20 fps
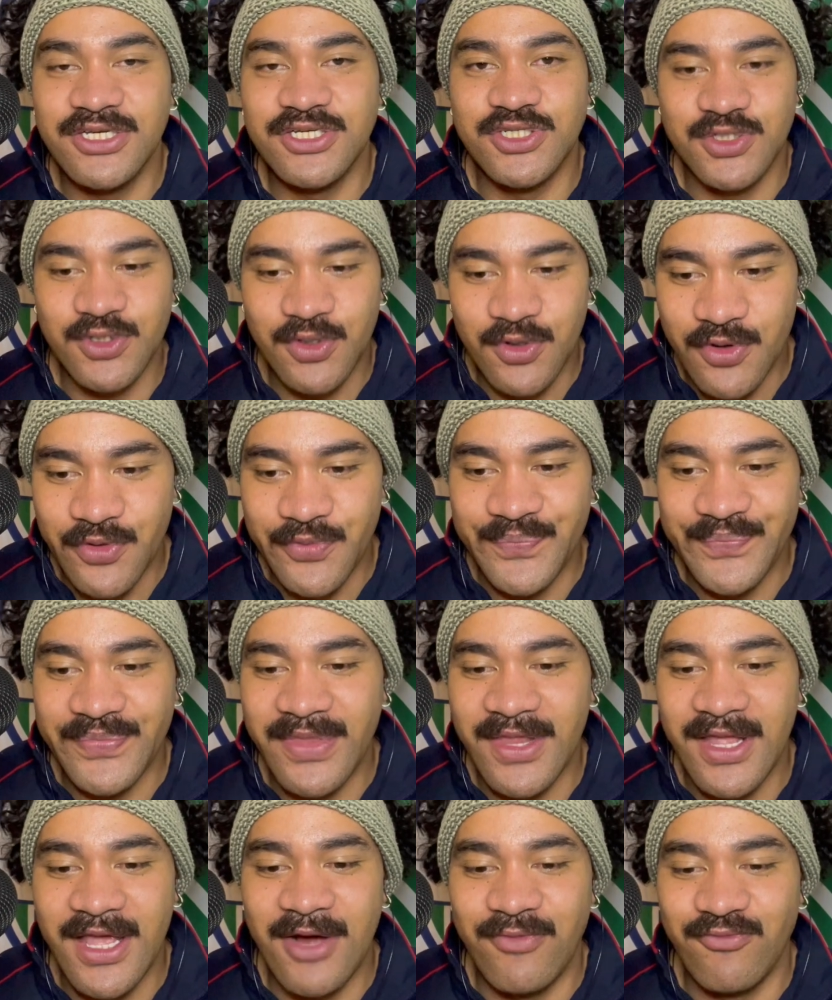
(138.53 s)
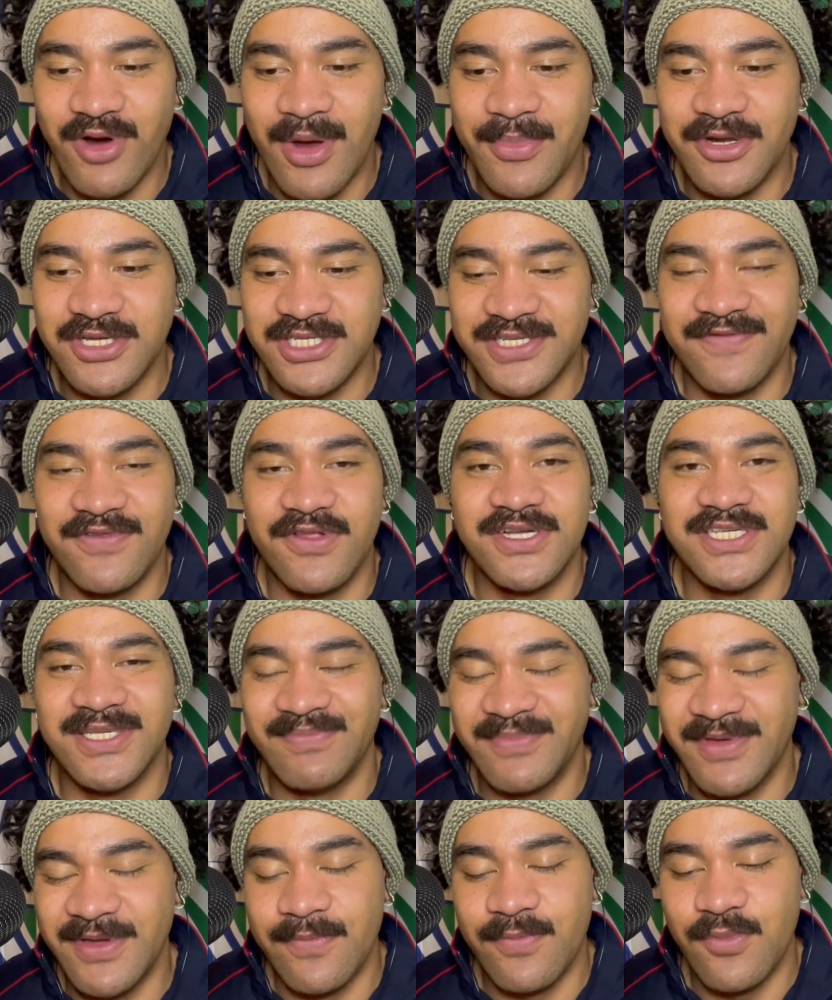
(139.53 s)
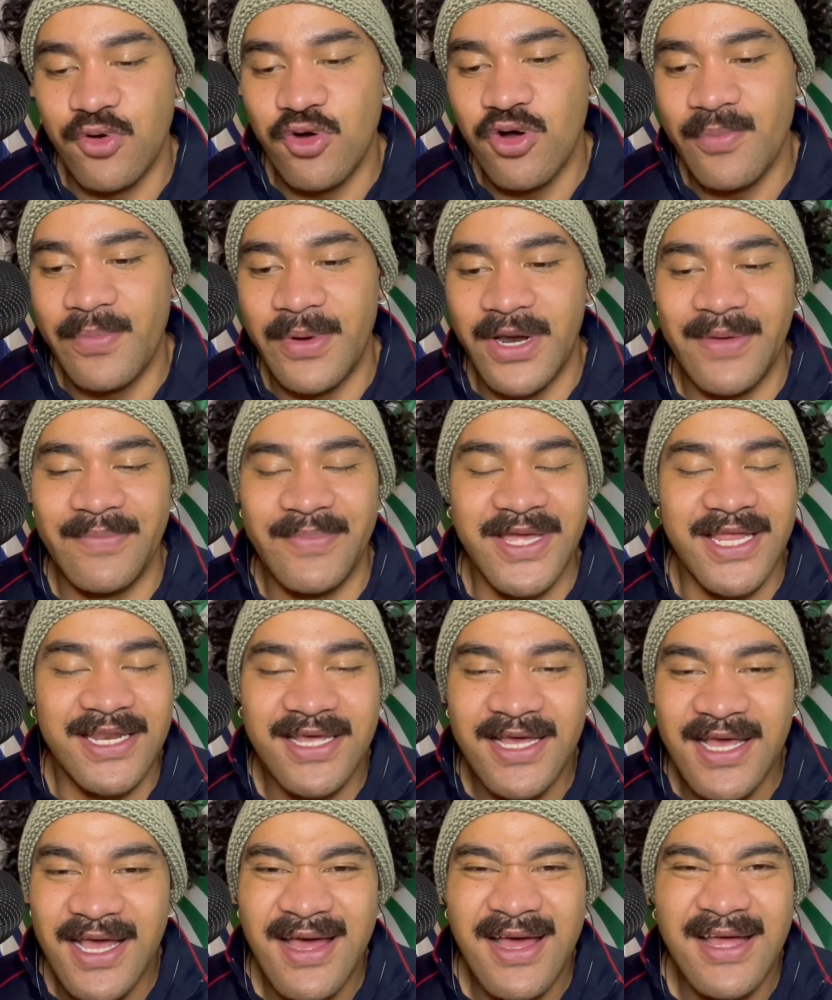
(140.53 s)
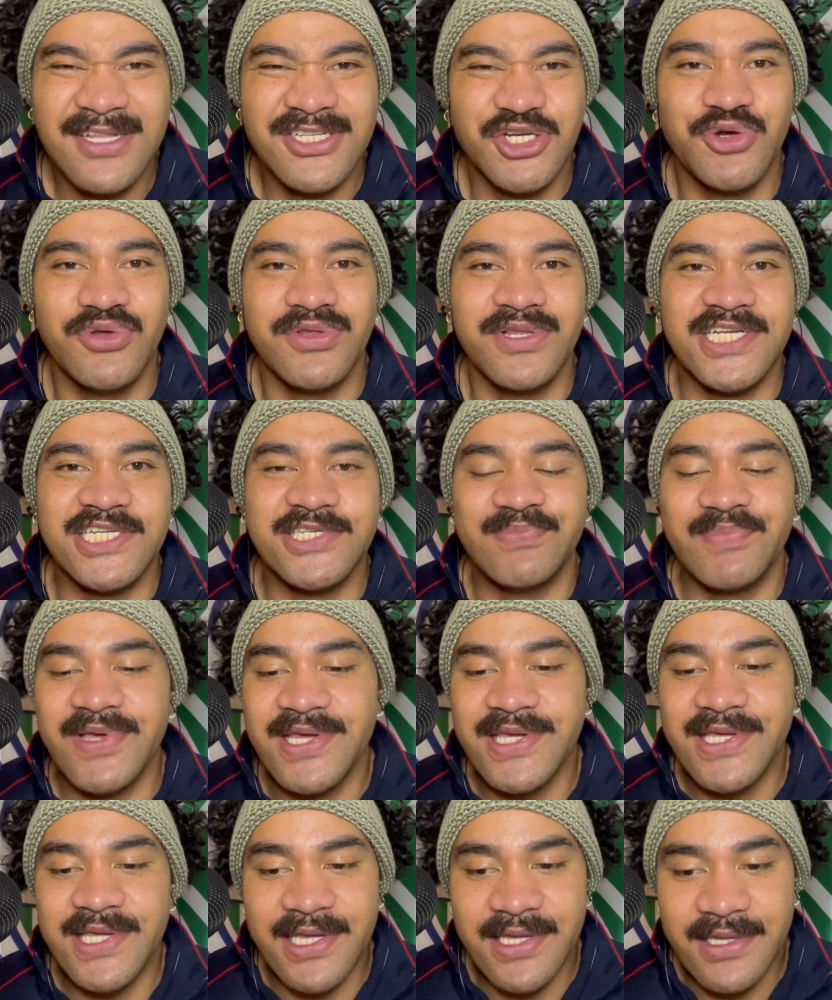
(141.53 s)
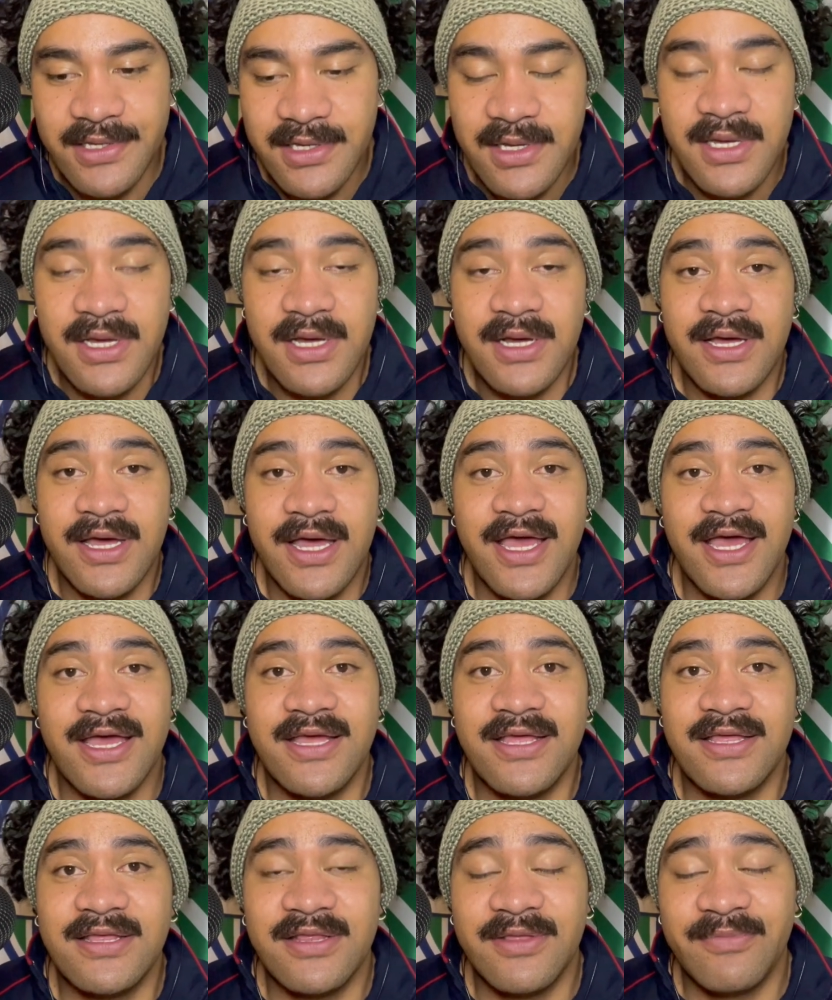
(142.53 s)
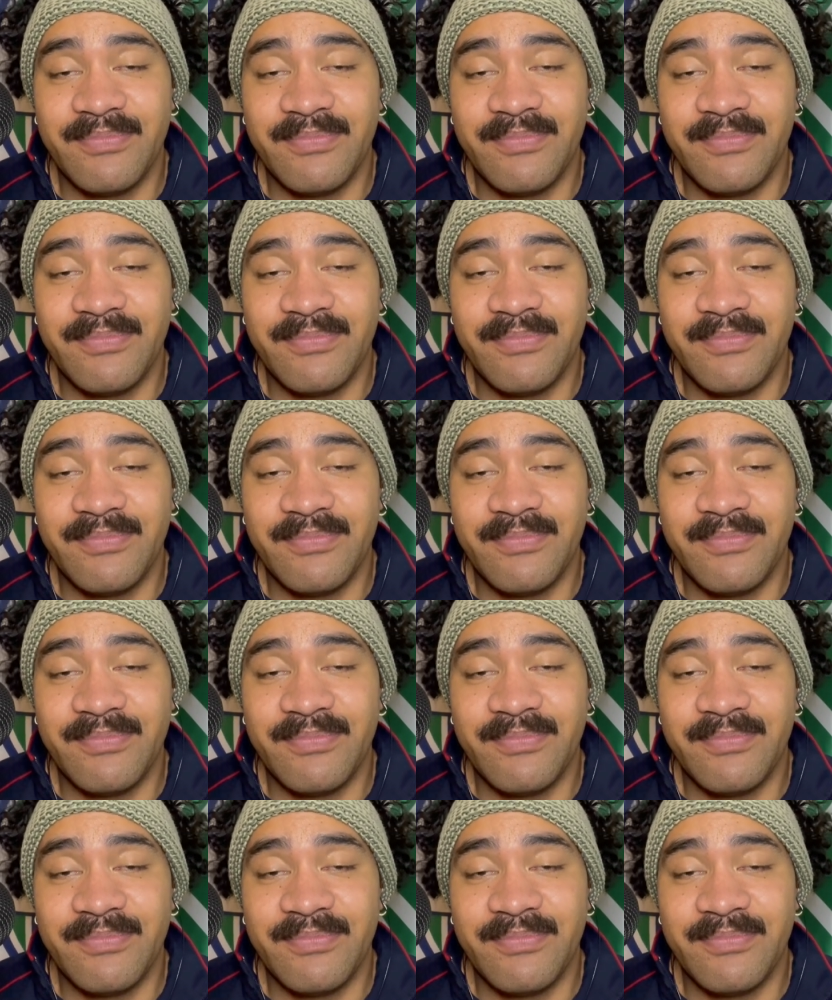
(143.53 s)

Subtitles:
Sure, Rabbitohs have lost a bit more, but I mean, generally speaking, hey,